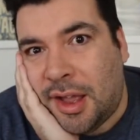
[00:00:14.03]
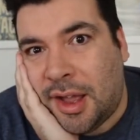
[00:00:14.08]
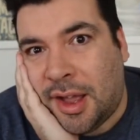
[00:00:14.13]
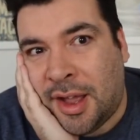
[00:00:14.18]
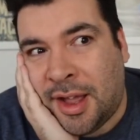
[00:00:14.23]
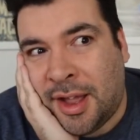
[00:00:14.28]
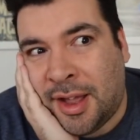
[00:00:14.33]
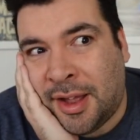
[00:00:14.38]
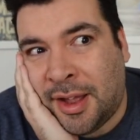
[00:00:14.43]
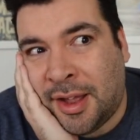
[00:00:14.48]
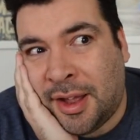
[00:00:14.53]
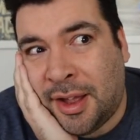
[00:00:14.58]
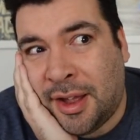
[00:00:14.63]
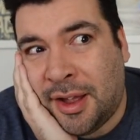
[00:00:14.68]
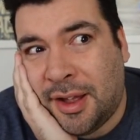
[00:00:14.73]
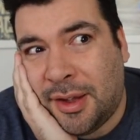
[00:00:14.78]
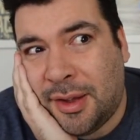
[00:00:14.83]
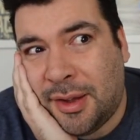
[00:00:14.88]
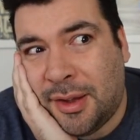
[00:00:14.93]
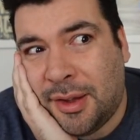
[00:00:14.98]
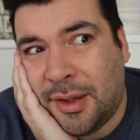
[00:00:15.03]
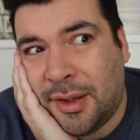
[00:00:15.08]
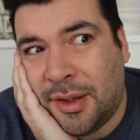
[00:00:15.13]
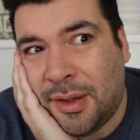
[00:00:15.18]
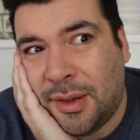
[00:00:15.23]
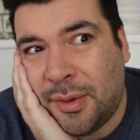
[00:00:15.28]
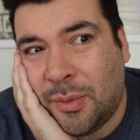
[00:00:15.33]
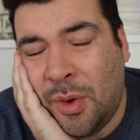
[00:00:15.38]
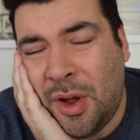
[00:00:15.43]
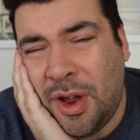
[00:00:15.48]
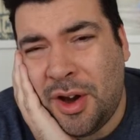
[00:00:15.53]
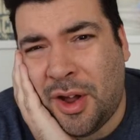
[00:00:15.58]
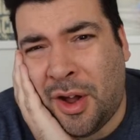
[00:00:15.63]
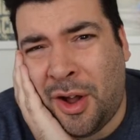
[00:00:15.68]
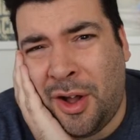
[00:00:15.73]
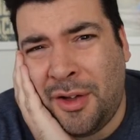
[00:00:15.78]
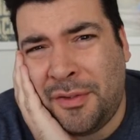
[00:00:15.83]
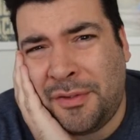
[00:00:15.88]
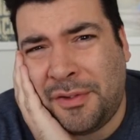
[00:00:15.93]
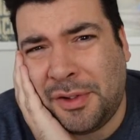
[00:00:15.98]
What an
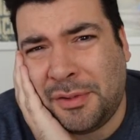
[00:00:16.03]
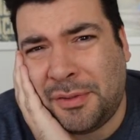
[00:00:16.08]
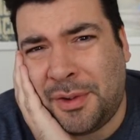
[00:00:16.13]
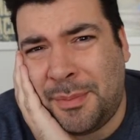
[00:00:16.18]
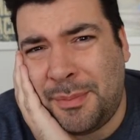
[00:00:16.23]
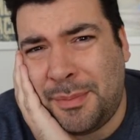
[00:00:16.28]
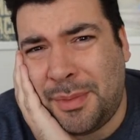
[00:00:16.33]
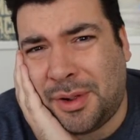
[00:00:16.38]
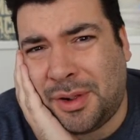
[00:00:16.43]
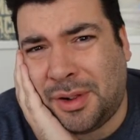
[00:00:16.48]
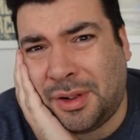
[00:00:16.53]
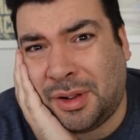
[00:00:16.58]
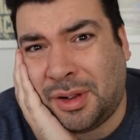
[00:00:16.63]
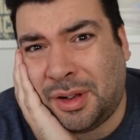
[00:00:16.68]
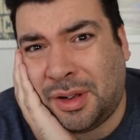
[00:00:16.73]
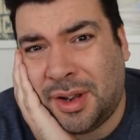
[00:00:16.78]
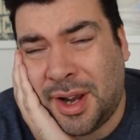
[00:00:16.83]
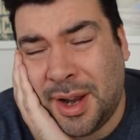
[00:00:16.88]
awful Rumble.